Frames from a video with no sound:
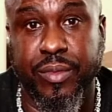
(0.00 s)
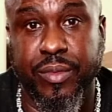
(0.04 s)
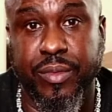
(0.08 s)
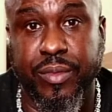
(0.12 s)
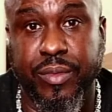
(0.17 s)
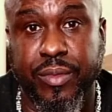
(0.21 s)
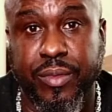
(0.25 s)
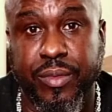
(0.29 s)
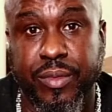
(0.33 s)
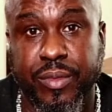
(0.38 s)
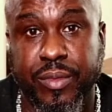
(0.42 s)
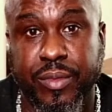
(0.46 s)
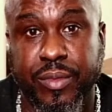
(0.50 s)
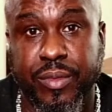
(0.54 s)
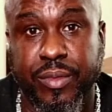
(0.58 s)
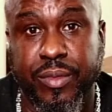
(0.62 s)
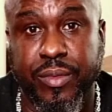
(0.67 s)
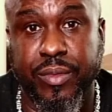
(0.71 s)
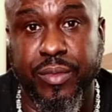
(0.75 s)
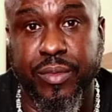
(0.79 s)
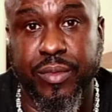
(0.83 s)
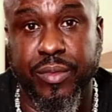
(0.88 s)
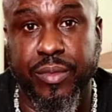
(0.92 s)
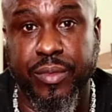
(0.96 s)
Just to let
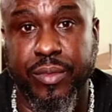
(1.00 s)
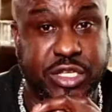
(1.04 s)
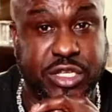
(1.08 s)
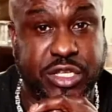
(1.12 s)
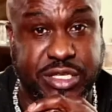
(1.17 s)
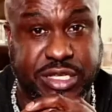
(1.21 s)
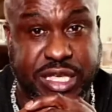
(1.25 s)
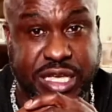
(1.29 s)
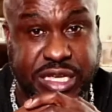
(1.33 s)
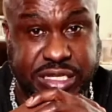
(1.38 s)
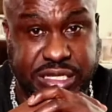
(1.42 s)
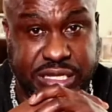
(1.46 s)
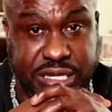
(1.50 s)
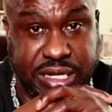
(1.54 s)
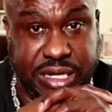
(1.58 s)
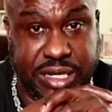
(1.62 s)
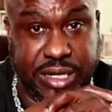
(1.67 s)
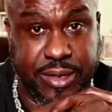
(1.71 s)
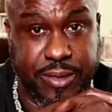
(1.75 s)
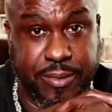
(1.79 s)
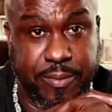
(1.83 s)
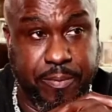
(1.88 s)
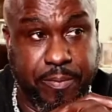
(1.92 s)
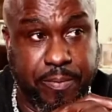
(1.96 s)
you know statistics,
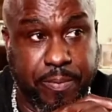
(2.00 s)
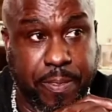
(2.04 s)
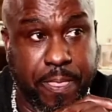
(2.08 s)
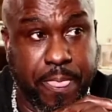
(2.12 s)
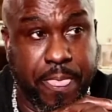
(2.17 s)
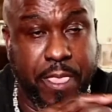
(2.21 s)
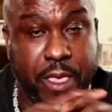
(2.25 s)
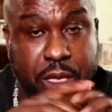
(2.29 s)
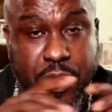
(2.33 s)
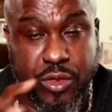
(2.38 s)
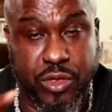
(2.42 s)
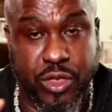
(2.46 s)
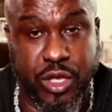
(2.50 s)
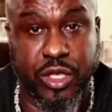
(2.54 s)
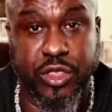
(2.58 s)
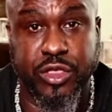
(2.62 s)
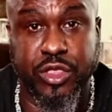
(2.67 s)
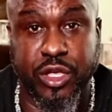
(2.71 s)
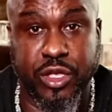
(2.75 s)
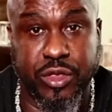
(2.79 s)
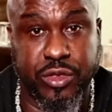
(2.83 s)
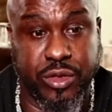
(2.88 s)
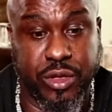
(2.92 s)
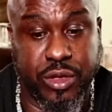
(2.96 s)

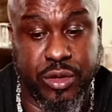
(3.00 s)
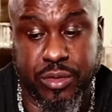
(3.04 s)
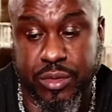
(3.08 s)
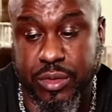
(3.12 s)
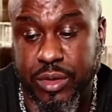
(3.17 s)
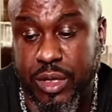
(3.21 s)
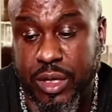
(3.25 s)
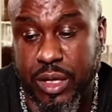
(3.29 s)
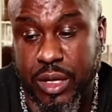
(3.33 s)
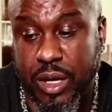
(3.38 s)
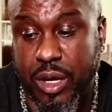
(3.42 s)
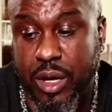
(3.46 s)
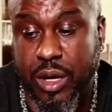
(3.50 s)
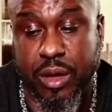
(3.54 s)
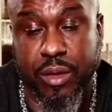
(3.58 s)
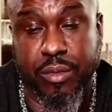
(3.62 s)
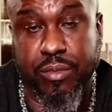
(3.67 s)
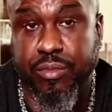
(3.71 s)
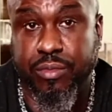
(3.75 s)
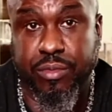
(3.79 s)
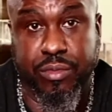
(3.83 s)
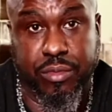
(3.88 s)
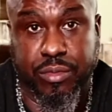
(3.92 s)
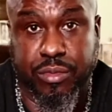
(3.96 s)

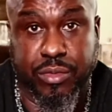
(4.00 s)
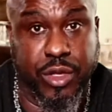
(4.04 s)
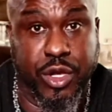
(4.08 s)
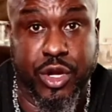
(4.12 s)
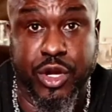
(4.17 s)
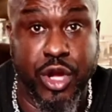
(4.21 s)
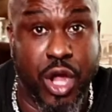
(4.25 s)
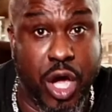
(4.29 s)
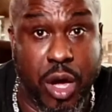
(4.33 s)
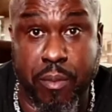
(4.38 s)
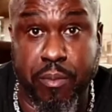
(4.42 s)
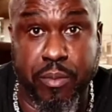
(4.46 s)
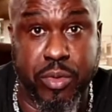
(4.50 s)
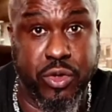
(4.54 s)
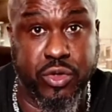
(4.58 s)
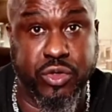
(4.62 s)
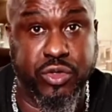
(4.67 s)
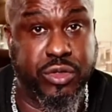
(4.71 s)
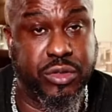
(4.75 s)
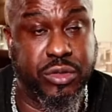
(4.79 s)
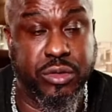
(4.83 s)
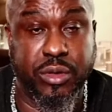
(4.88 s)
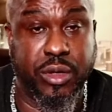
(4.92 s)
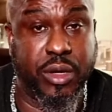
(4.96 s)
the
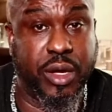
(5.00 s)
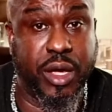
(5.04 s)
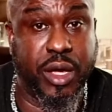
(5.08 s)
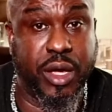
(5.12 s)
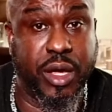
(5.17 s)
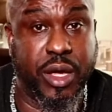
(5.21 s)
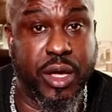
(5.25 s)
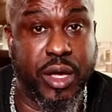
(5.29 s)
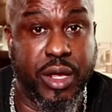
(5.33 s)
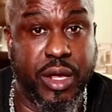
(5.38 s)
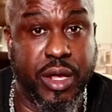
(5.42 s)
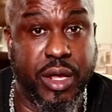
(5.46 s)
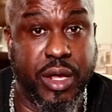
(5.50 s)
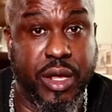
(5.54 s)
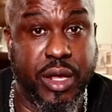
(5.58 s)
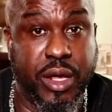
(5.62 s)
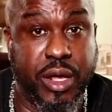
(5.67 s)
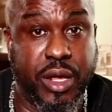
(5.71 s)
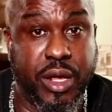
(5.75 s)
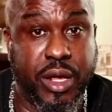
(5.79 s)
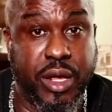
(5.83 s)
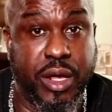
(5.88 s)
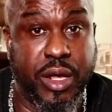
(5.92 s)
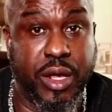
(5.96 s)
numbers, and numbers don't
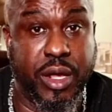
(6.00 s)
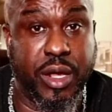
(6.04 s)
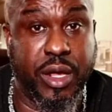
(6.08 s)
lie.